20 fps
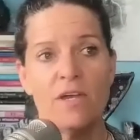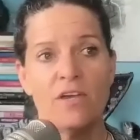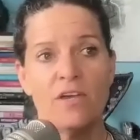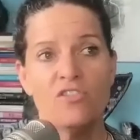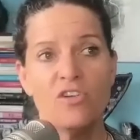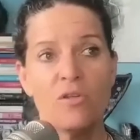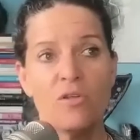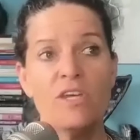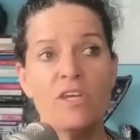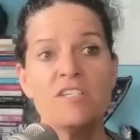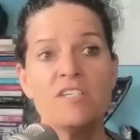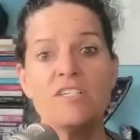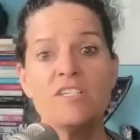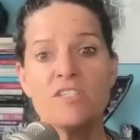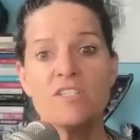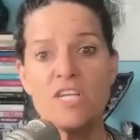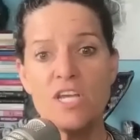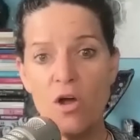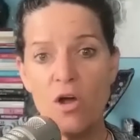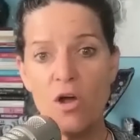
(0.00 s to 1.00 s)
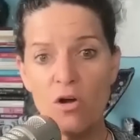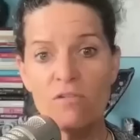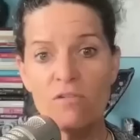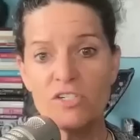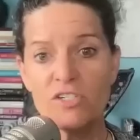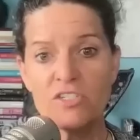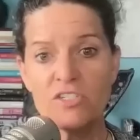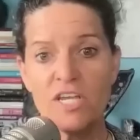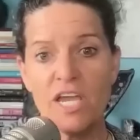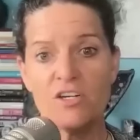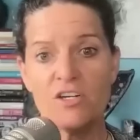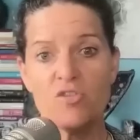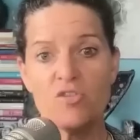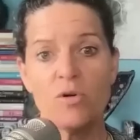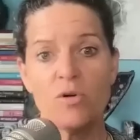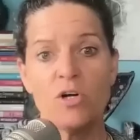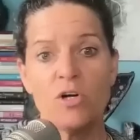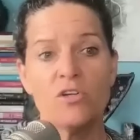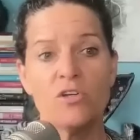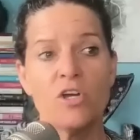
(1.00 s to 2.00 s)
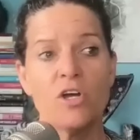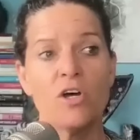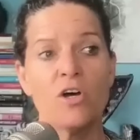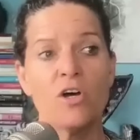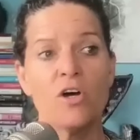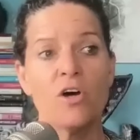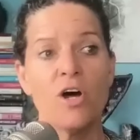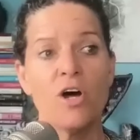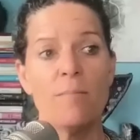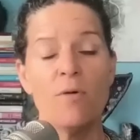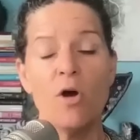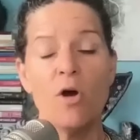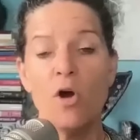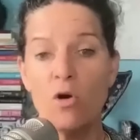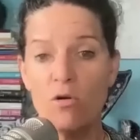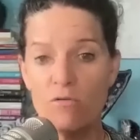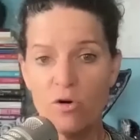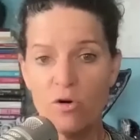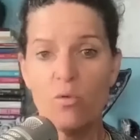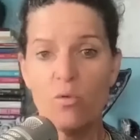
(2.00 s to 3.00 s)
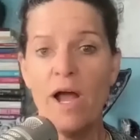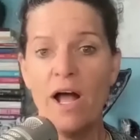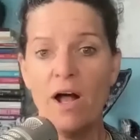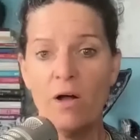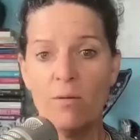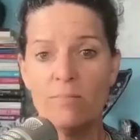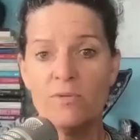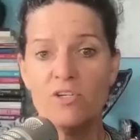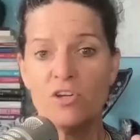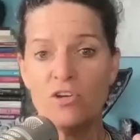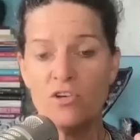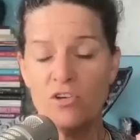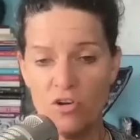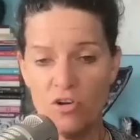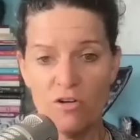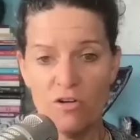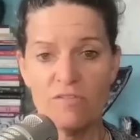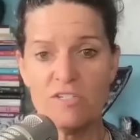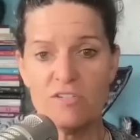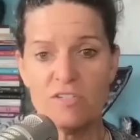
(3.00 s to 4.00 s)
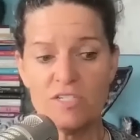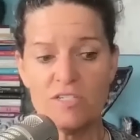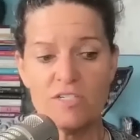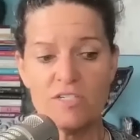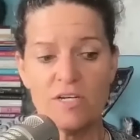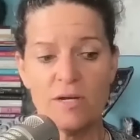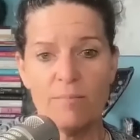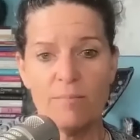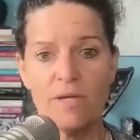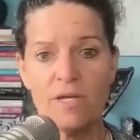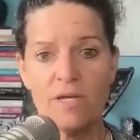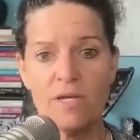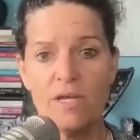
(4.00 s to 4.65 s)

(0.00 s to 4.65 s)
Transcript: So, this is the overscheduled, um, overwhelmed nervous system.